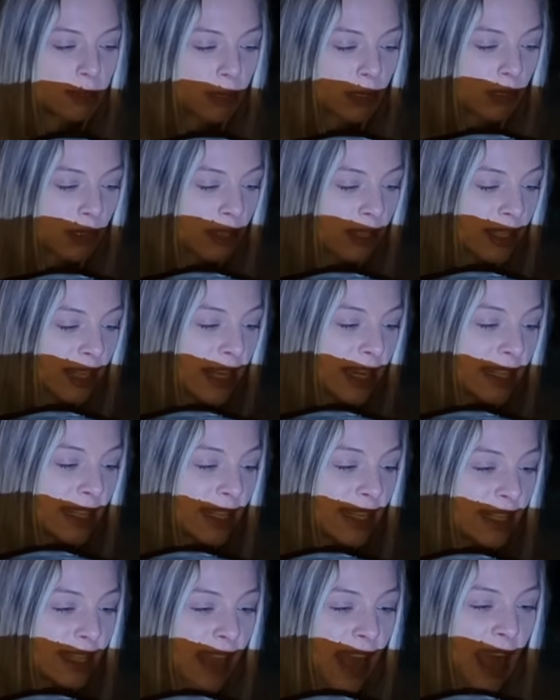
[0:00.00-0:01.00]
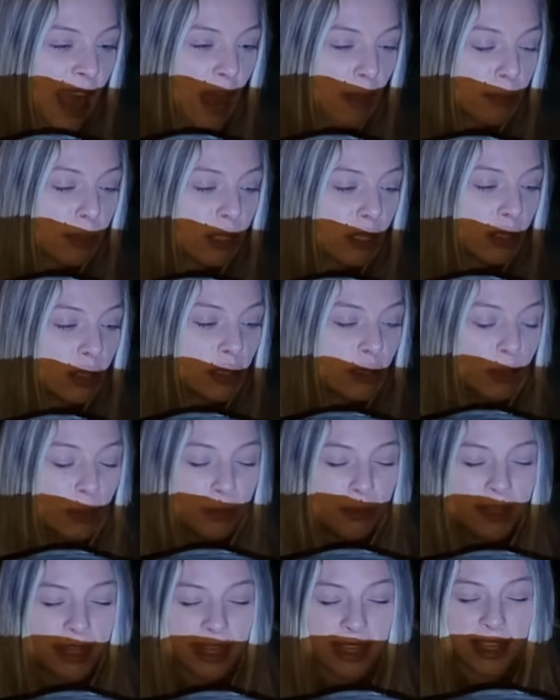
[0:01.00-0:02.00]
because it is
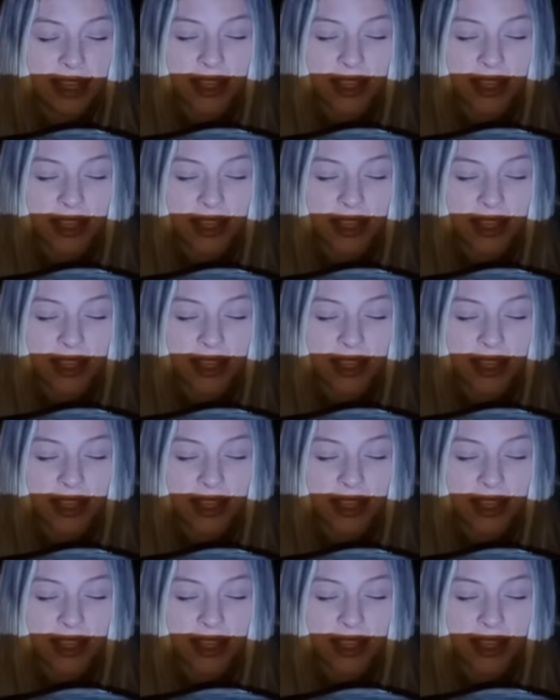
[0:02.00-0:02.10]
absolutely